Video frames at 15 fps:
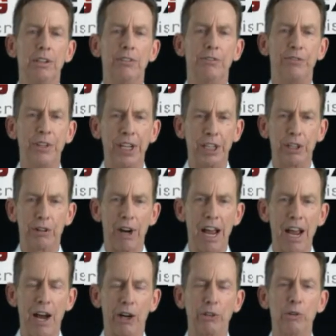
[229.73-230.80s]
Figure
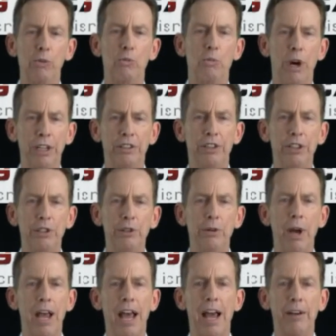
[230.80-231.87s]
out what do you
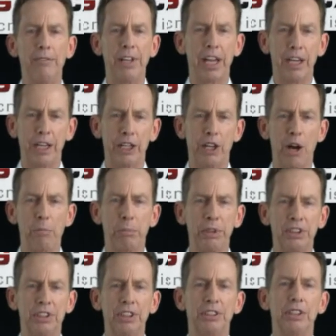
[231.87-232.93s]
have that
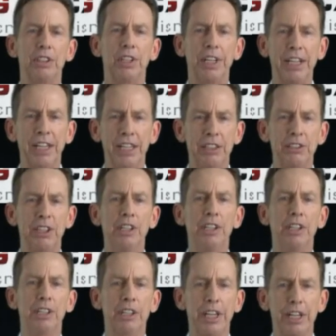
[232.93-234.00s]
encompasses leads,
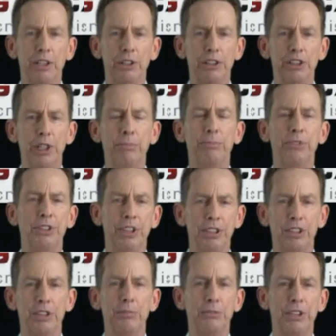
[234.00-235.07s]
leadership,
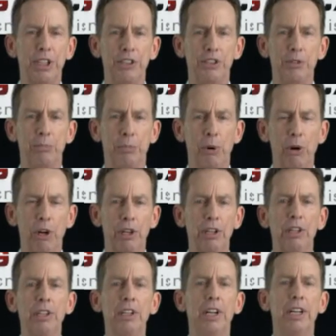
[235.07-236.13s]
systems, and
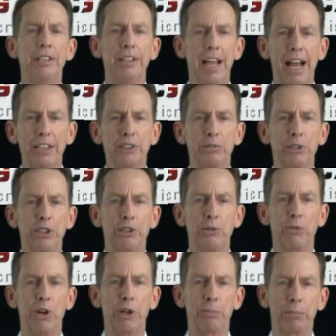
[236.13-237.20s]
support. And that's what you
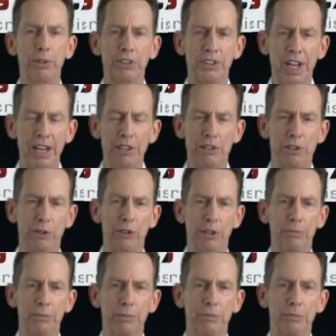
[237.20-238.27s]
want to present to
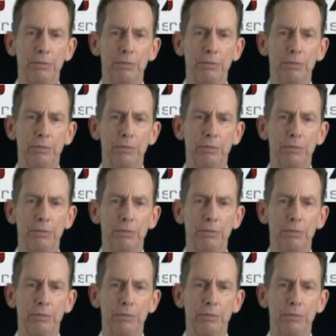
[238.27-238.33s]
them.